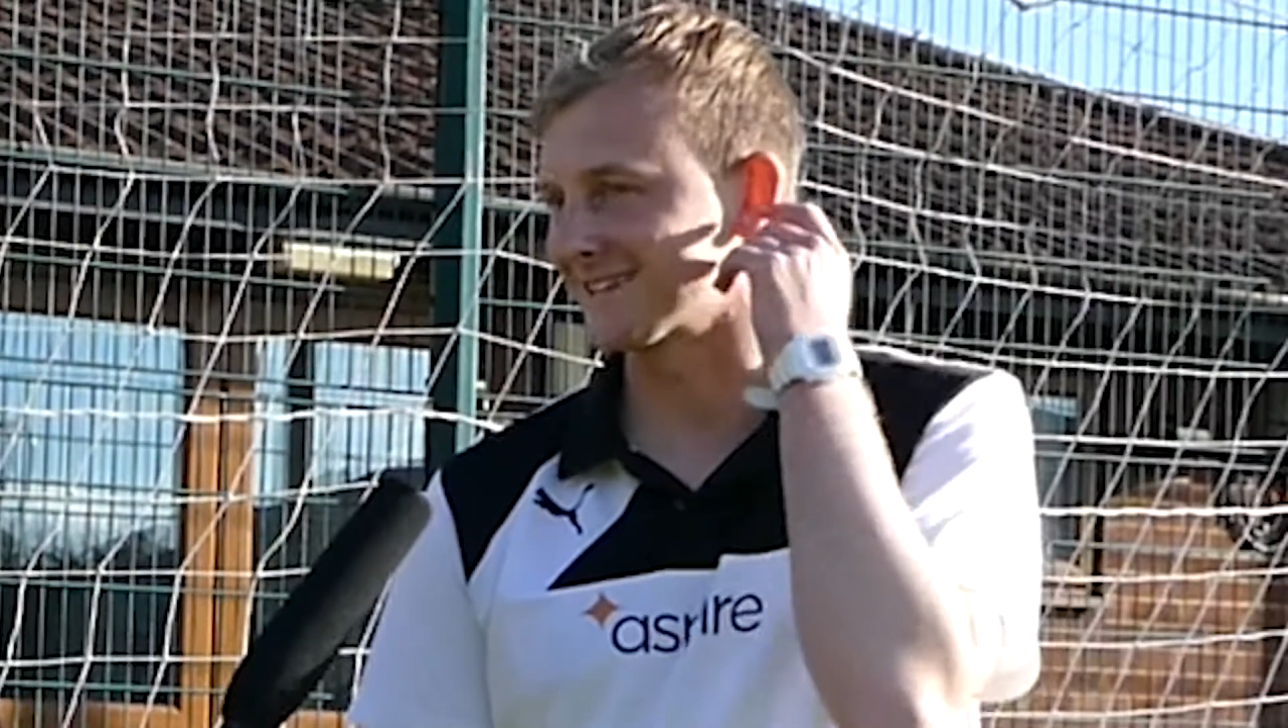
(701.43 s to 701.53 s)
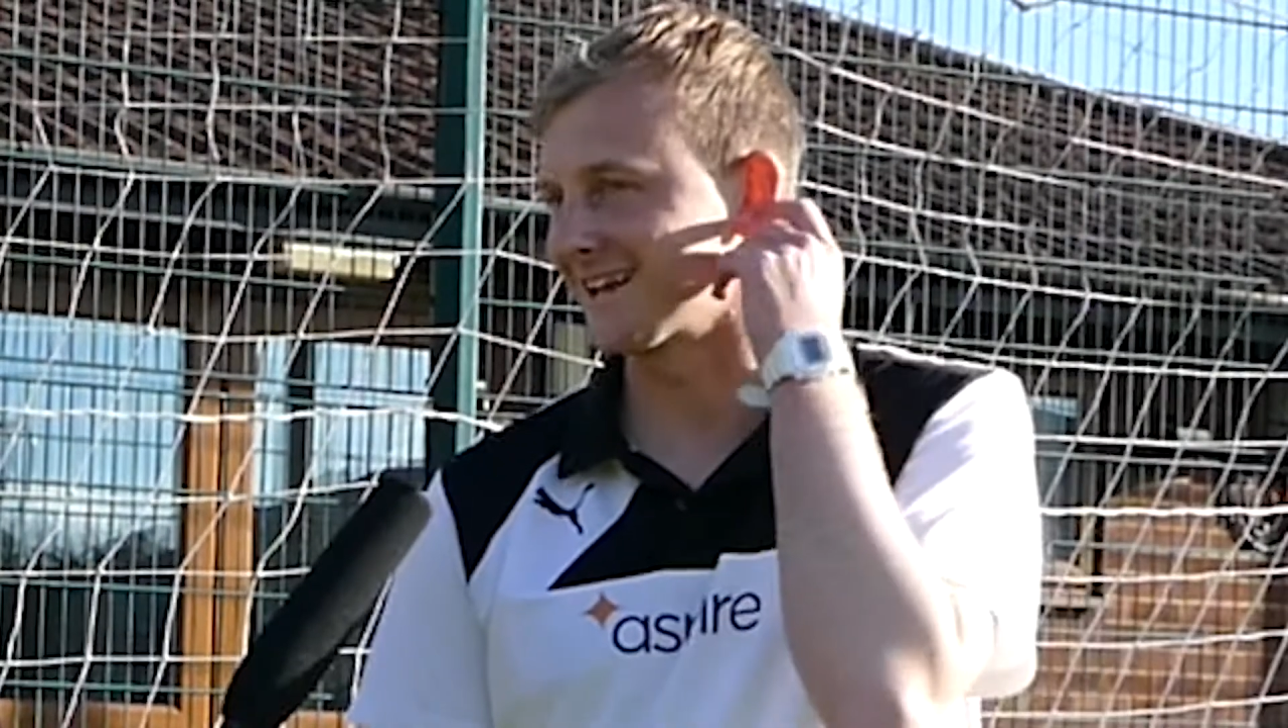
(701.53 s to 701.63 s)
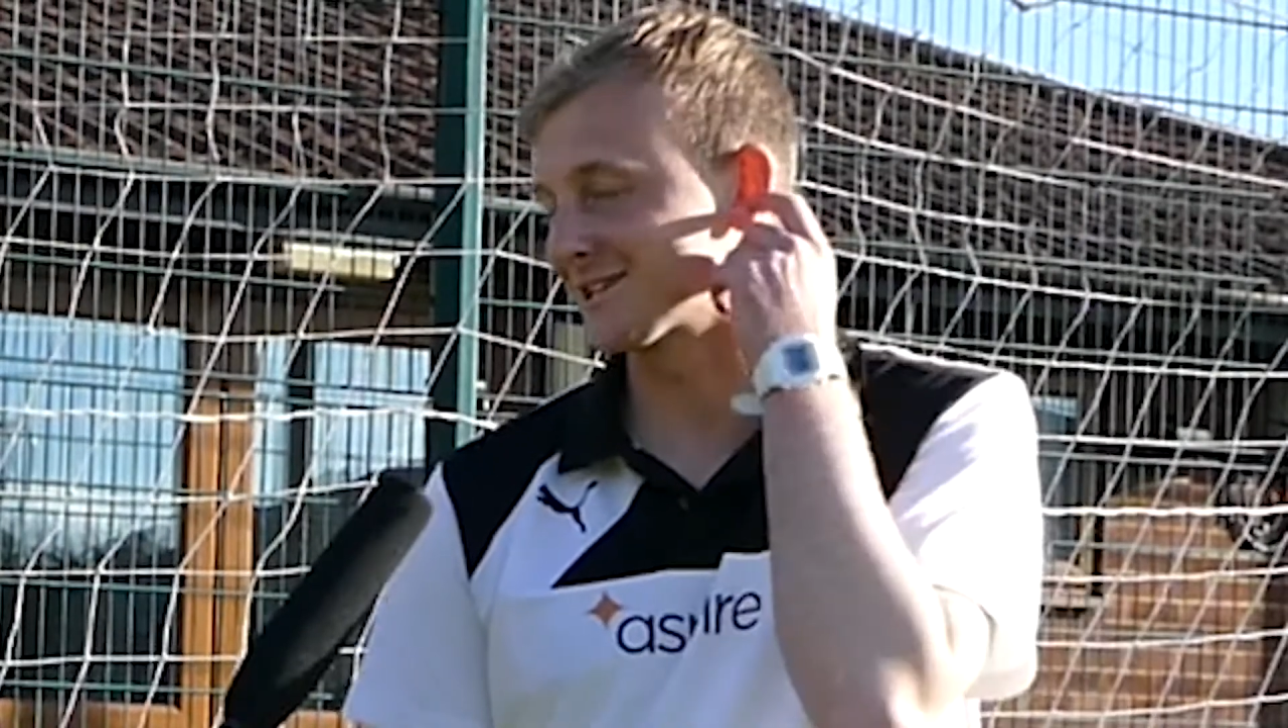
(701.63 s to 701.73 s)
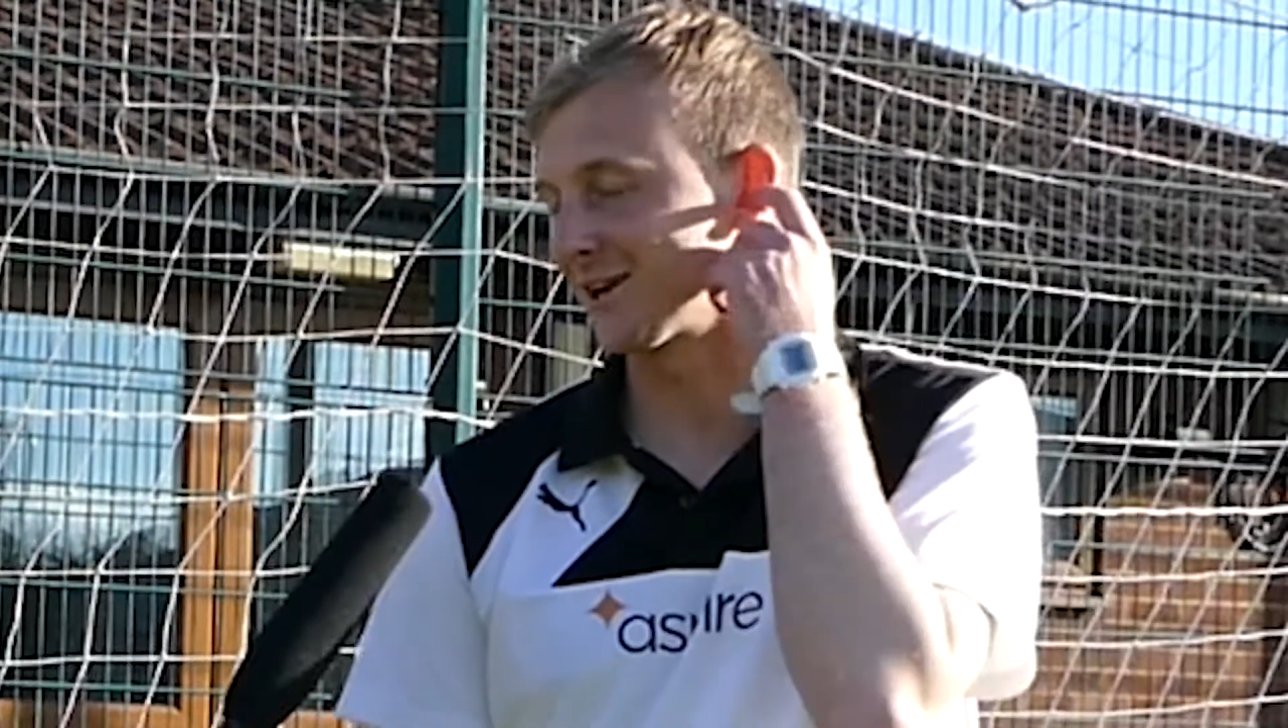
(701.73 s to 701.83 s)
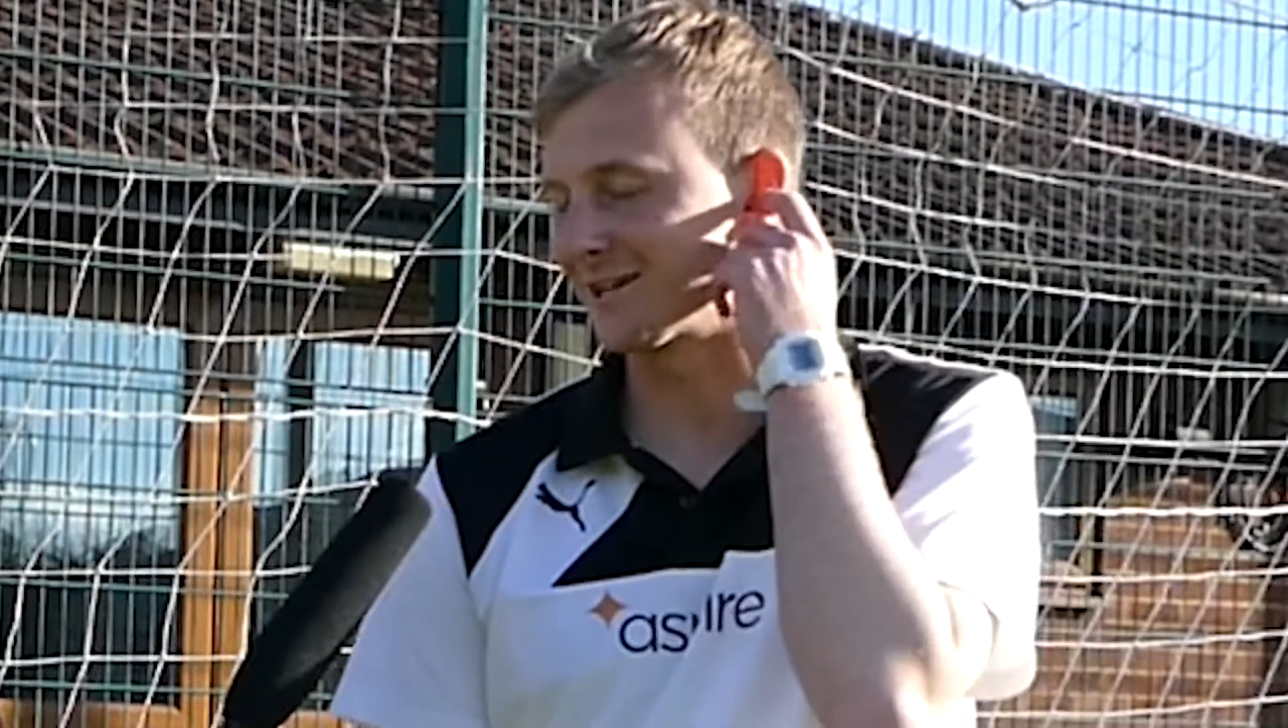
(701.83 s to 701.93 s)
getting stuck